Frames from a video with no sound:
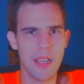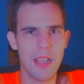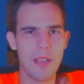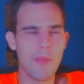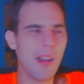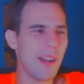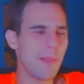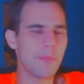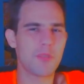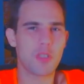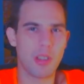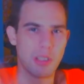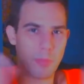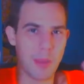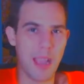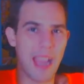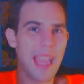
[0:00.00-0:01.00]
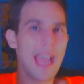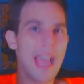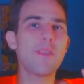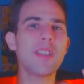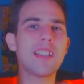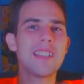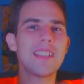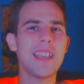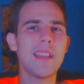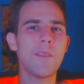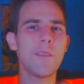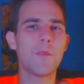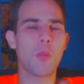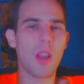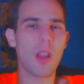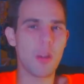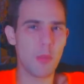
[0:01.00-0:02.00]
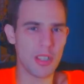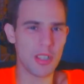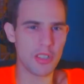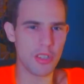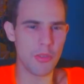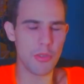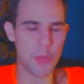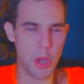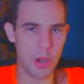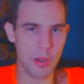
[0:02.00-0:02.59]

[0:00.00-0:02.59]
Well, trust me, I have an idea for what I want to do with her